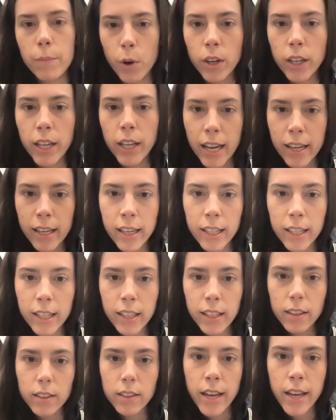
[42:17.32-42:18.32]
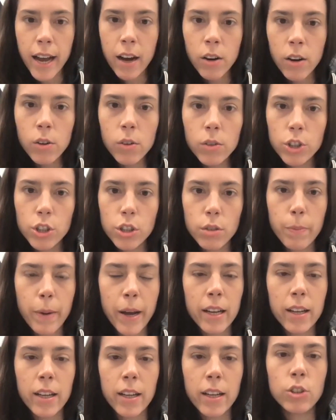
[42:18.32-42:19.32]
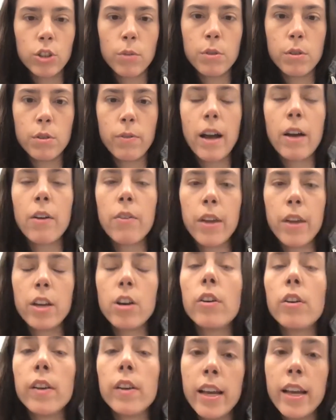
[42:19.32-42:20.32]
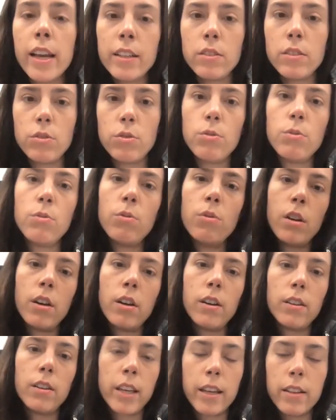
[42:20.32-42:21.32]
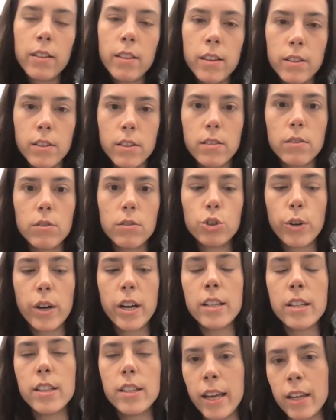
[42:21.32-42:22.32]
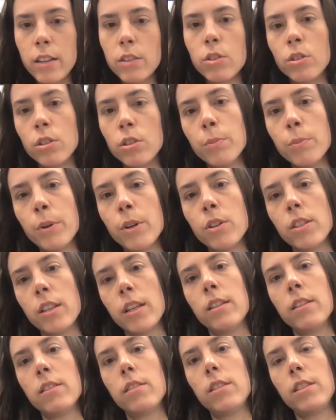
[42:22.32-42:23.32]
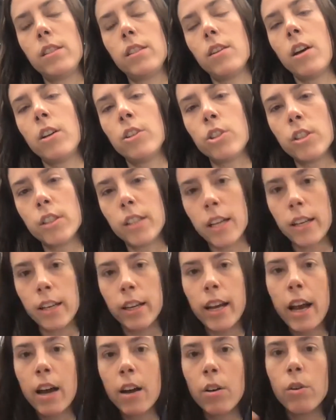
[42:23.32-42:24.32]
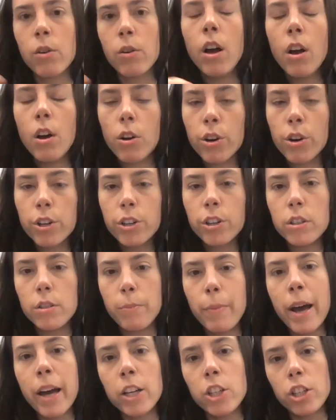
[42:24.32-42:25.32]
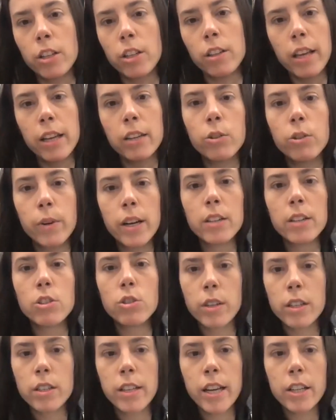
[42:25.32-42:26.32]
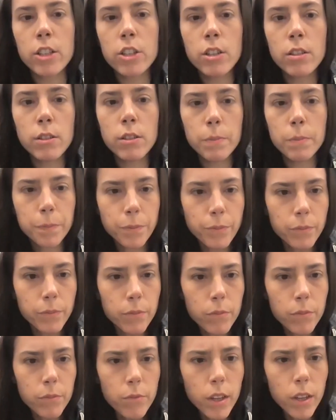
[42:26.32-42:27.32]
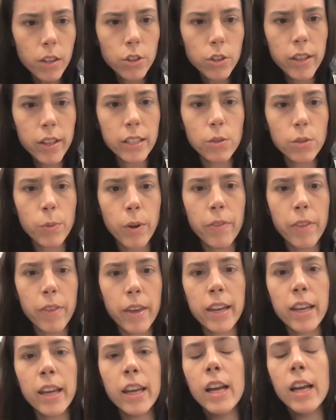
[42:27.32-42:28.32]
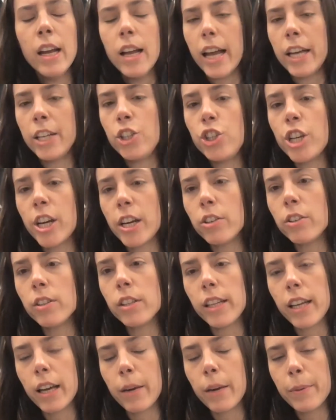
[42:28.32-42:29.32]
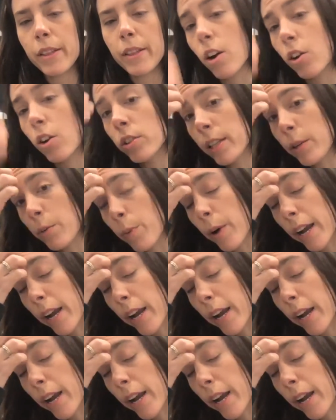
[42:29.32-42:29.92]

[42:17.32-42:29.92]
organic now, just in terms of how they correlate to again, these trades and order books, and understanding how orders match and then creates transactions. So that's one thing. And generally, I mean, the only